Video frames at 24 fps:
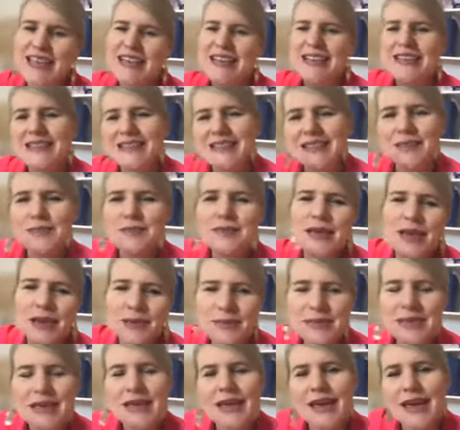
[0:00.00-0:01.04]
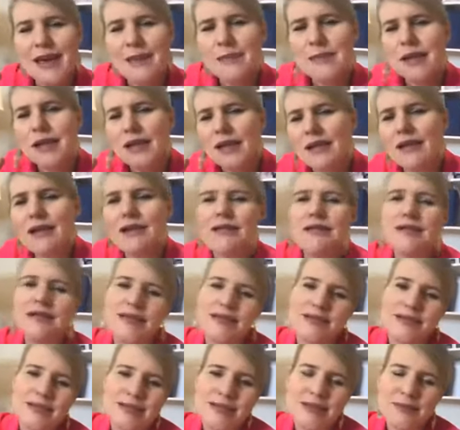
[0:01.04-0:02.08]
And sometimes I came close
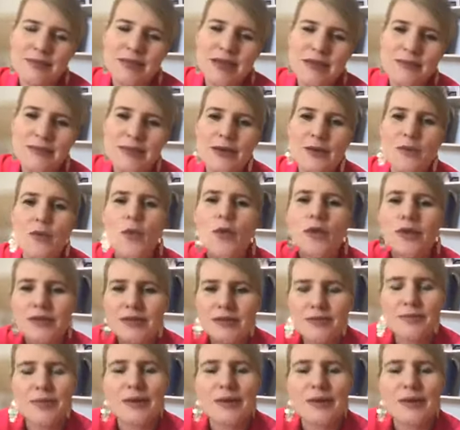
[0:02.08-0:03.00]
and sometimes I wasn't,